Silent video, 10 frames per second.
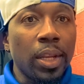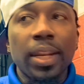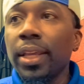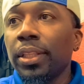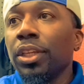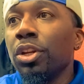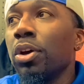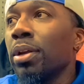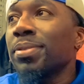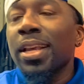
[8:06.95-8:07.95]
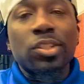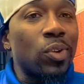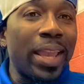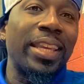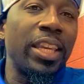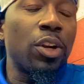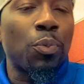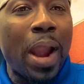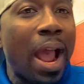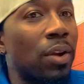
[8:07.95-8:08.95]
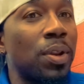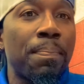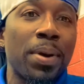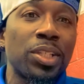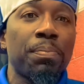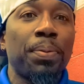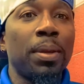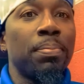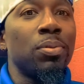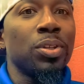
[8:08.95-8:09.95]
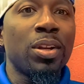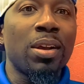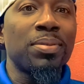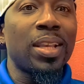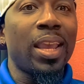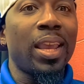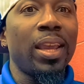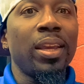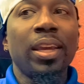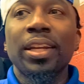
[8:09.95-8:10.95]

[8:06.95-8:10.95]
They, you know what I'm saying? So they get around a bunch of people, you know what I'm saying?